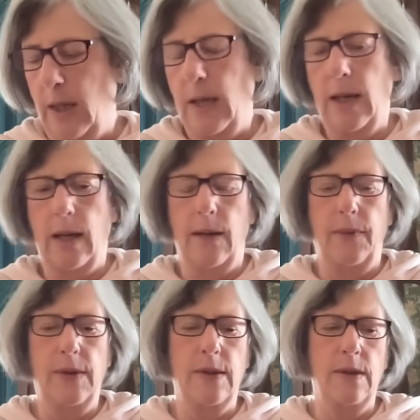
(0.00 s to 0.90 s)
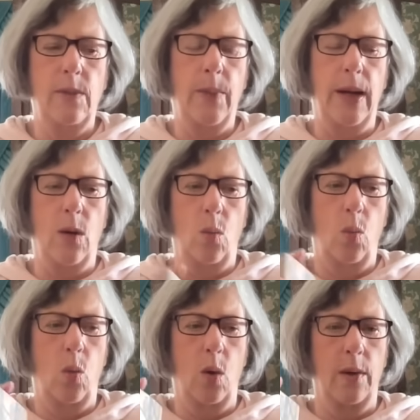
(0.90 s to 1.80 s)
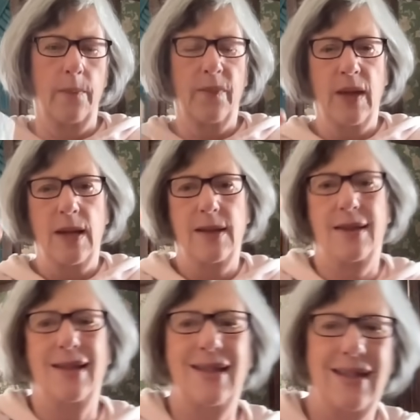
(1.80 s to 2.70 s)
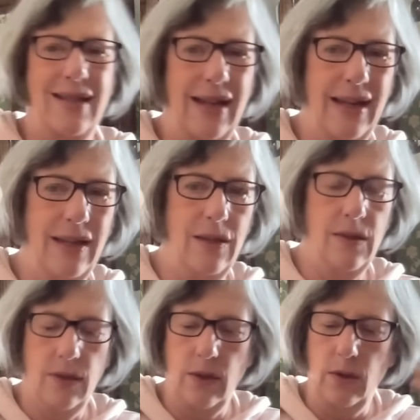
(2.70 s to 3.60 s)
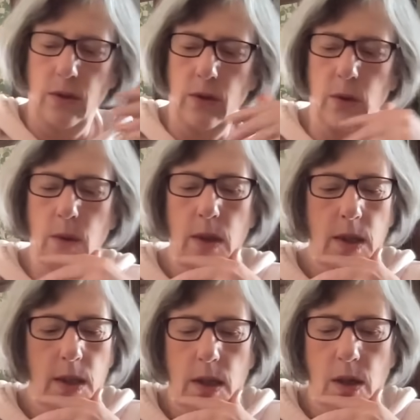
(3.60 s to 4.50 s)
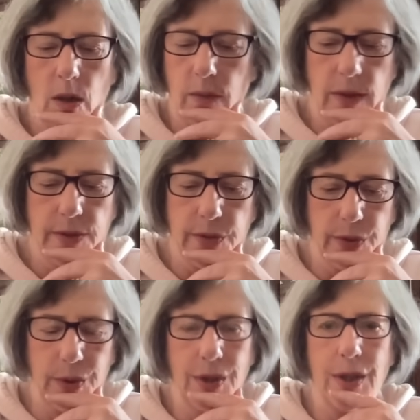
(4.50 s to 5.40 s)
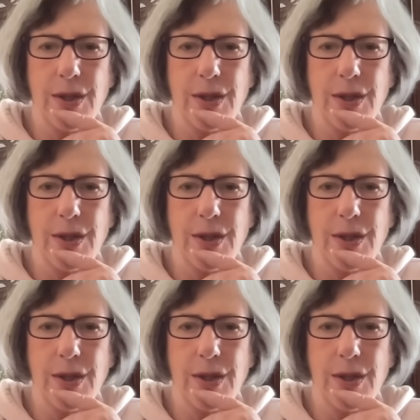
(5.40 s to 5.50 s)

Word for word: uh, this is about what sustains you on this earth.